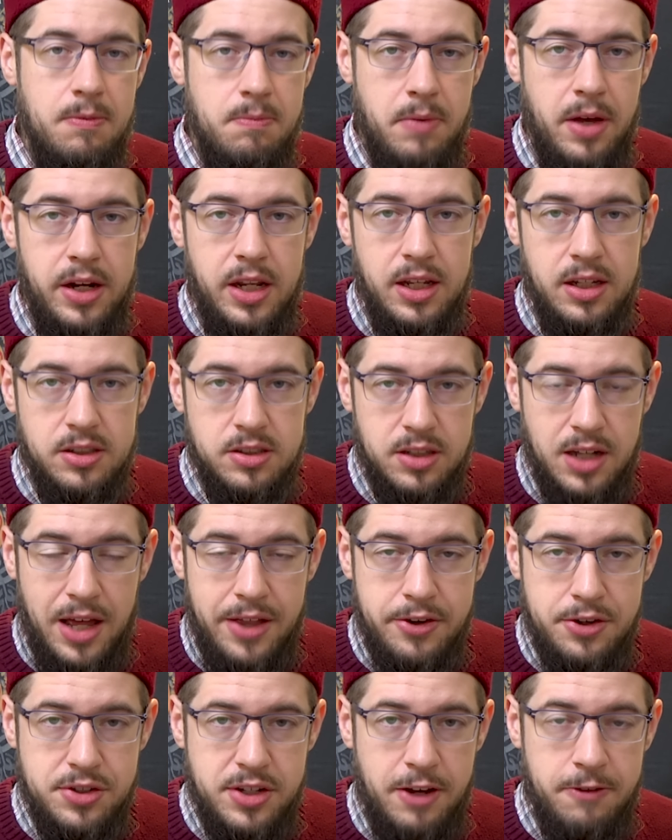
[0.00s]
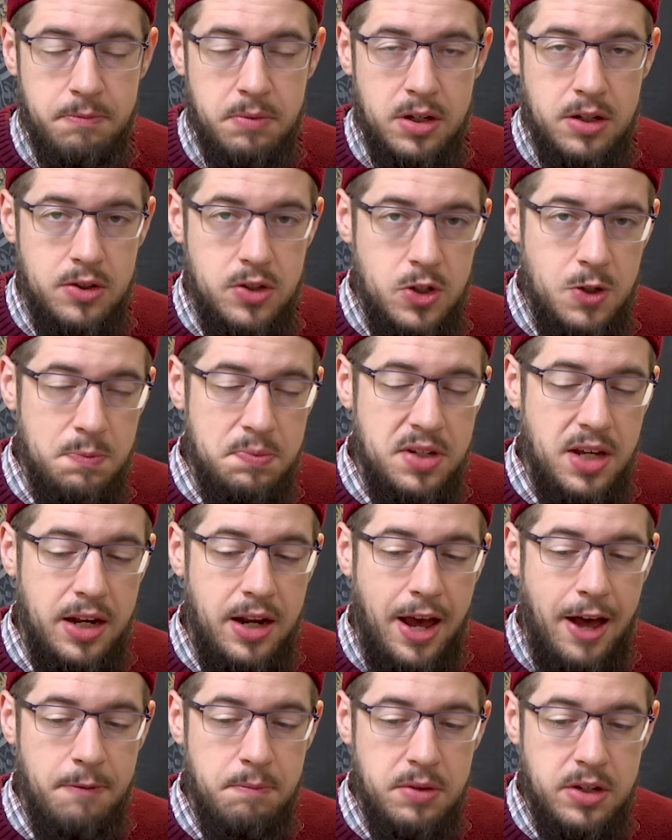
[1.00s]
many scholars have been duped
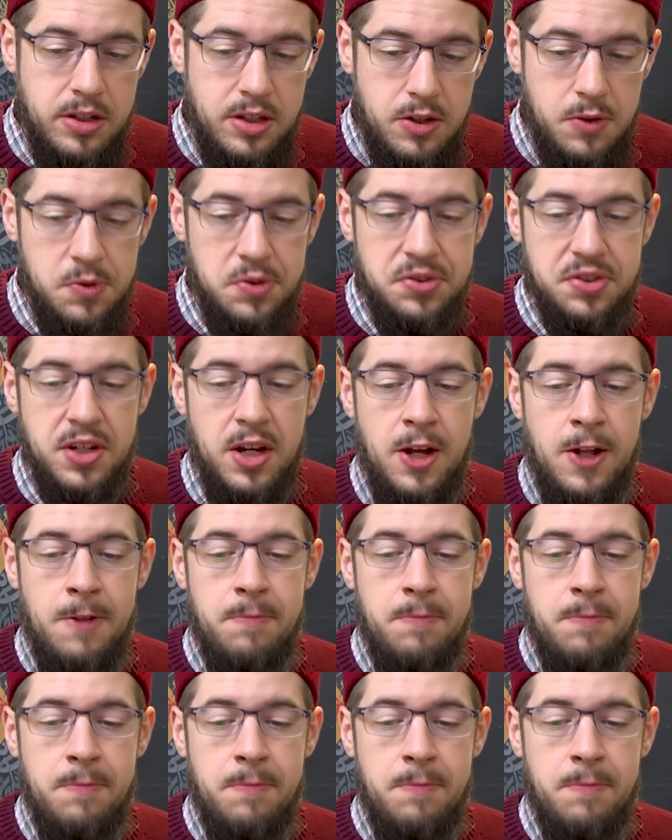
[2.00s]
and have been used.